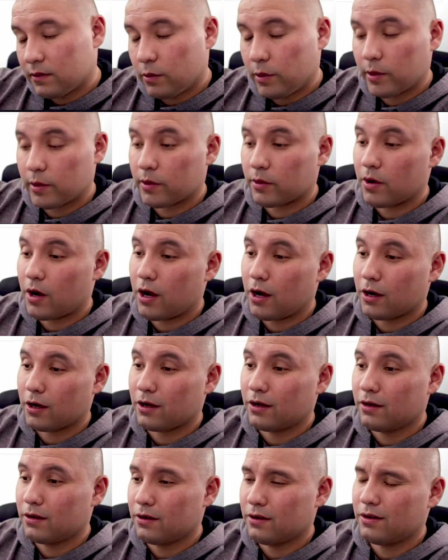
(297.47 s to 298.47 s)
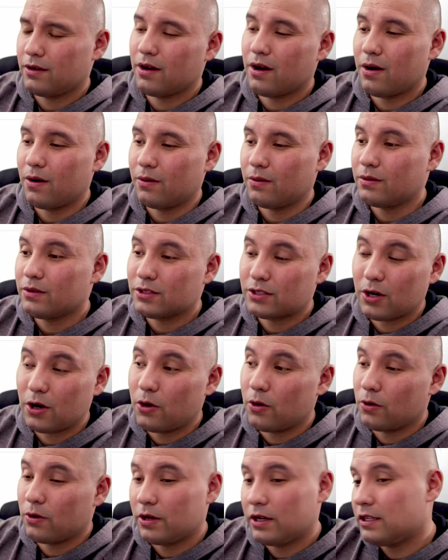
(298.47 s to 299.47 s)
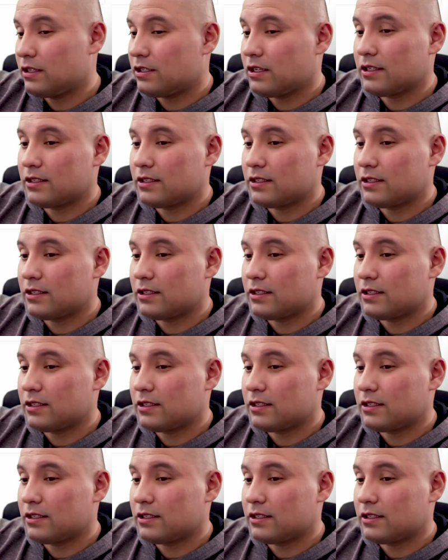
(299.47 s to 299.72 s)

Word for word: We were wrong. No. So it's